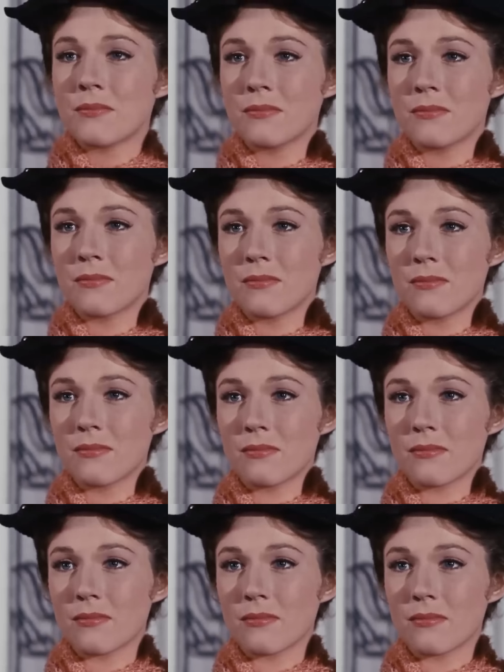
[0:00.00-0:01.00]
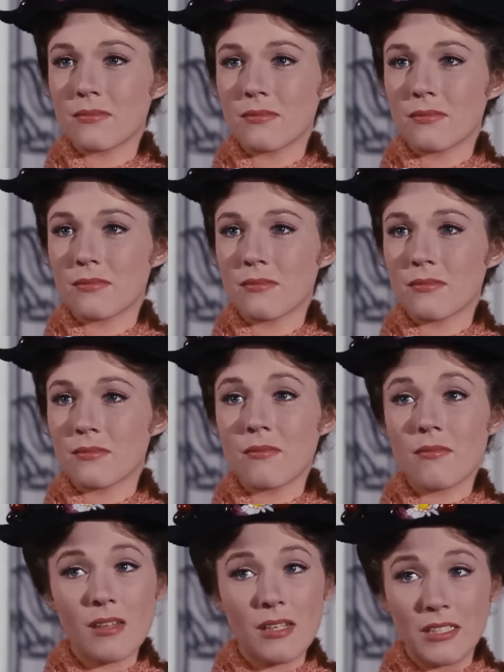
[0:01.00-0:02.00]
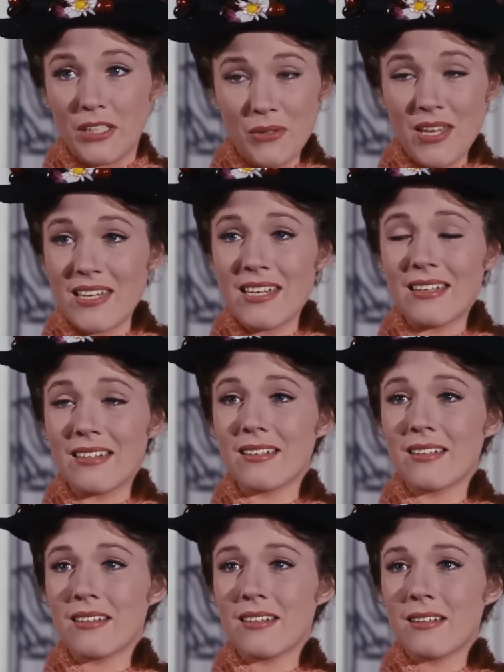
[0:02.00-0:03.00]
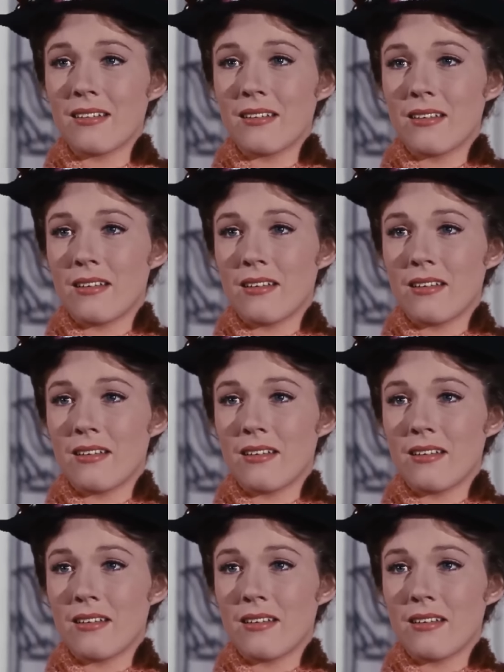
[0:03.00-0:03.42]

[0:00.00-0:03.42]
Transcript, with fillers: her keen instincts when it came to the film's music.